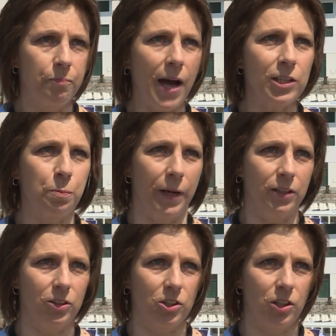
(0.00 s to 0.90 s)

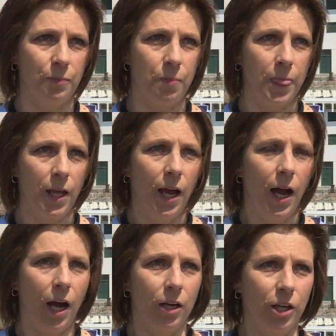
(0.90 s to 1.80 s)
aspects.
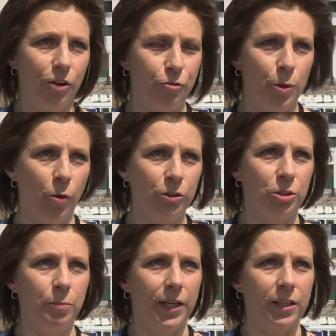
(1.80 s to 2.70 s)
And if we want
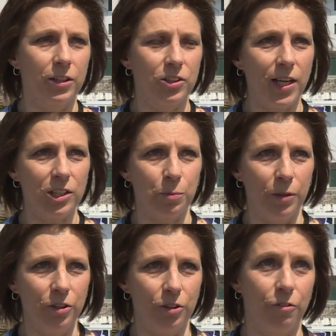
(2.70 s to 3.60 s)
to make an
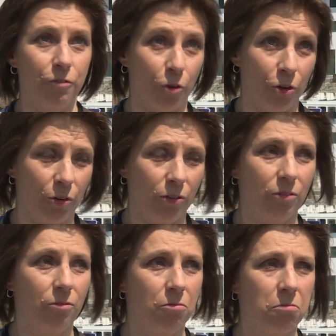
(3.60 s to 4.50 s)
assessment for
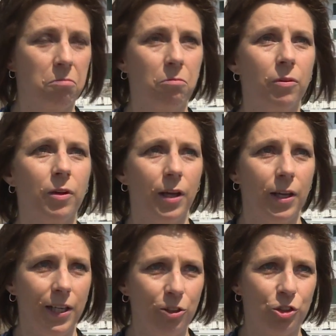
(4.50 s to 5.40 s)

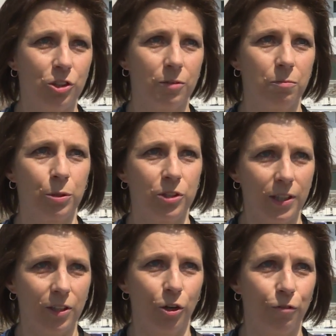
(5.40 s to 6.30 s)
each
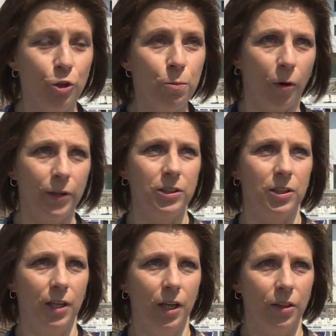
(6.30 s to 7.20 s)
particular viewpoint,
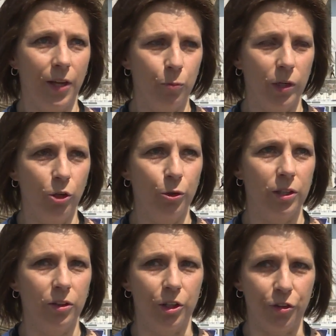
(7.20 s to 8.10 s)
then we look
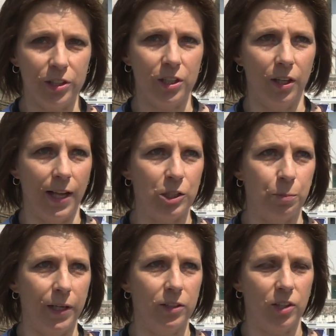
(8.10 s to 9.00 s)
at the critical
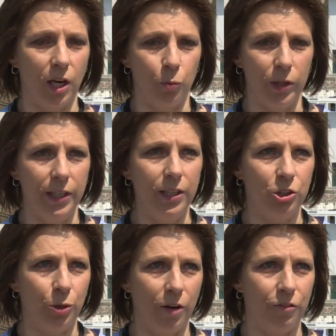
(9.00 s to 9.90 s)
aspects, and we need
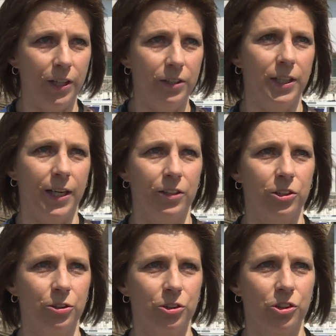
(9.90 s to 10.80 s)
to have
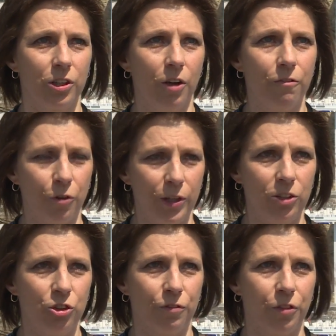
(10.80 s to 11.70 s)
indicators for
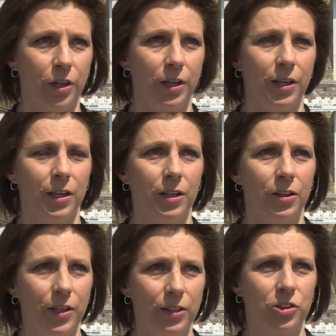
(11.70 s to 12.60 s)
each of
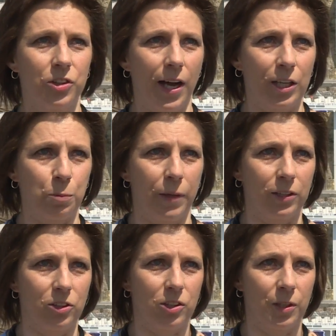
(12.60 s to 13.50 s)
these
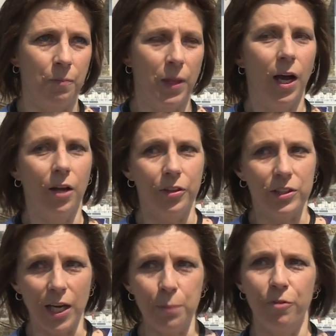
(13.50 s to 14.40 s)
aspects. And the
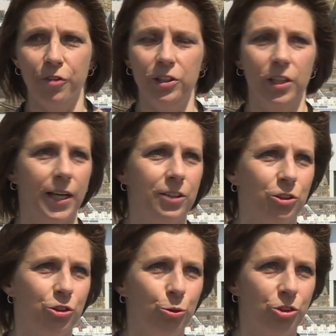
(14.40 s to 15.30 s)
type of
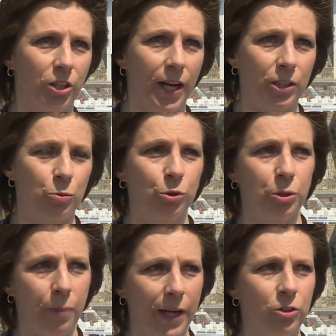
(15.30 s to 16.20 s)
indicators you select will
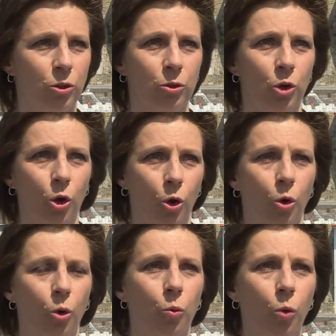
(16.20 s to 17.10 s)
depend on
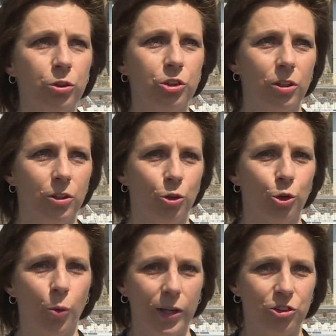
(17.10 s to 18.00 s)
what your
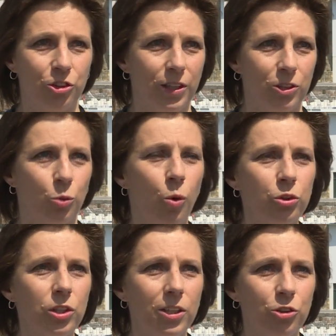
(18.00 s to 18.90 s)
question is. What
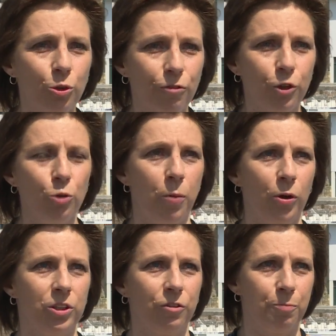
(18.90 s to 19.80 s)
is your
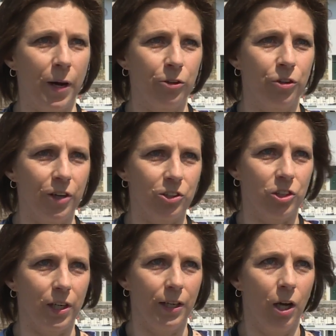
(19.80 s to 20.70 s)
viewpoint of
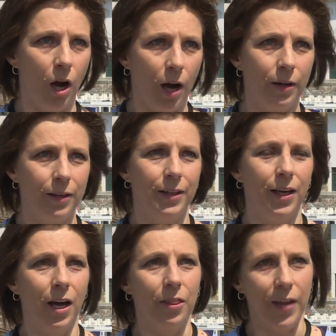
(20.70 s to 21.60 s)
biodiversity?
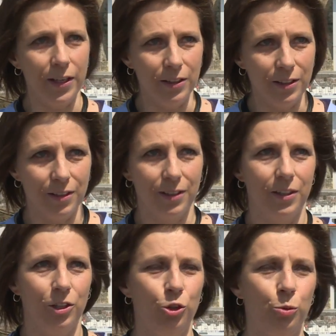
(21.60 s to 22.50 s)
And then
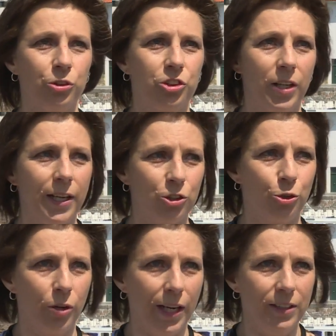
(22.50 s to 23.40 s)
you will select
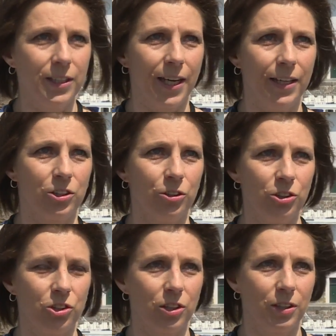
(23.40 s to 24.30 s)
your
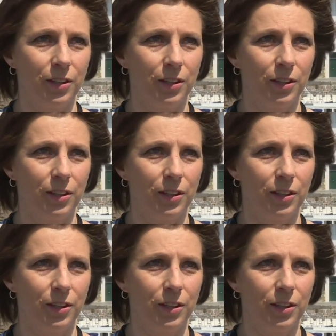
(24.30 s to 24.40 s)
indicators